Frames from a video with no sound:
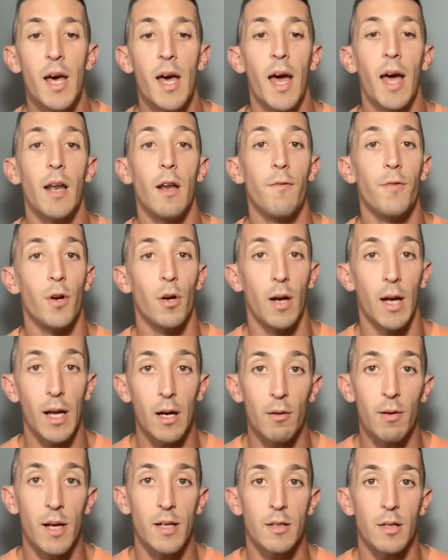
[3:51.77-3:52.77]
And if you're
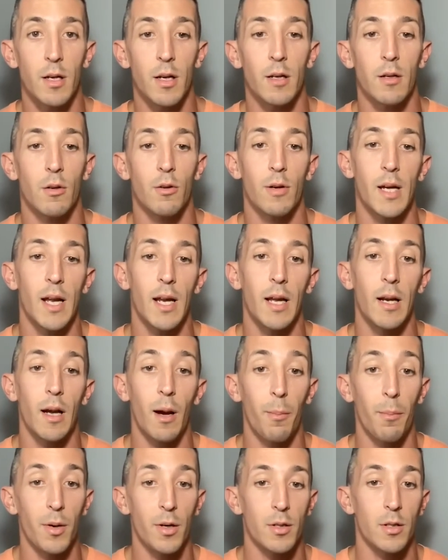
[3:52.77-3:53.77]
interested in creating
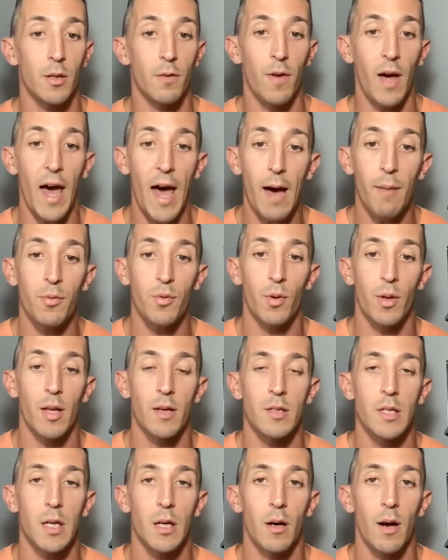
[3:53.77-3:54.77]
immersive apps with
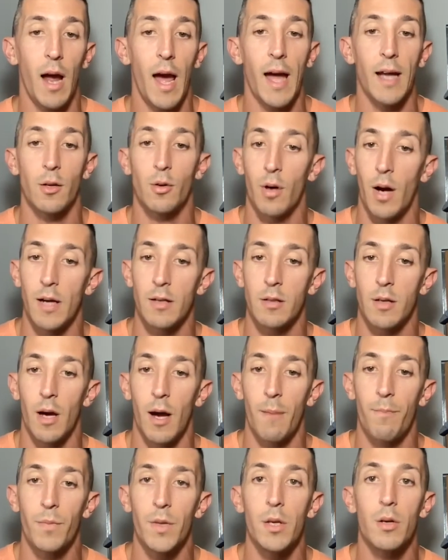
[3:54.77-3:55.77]
us here at
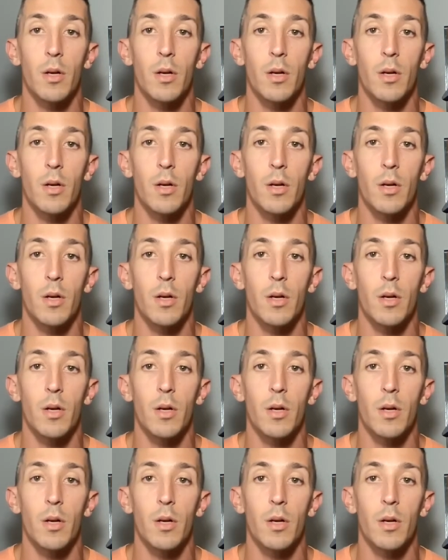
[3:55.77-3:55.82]
CrossComm,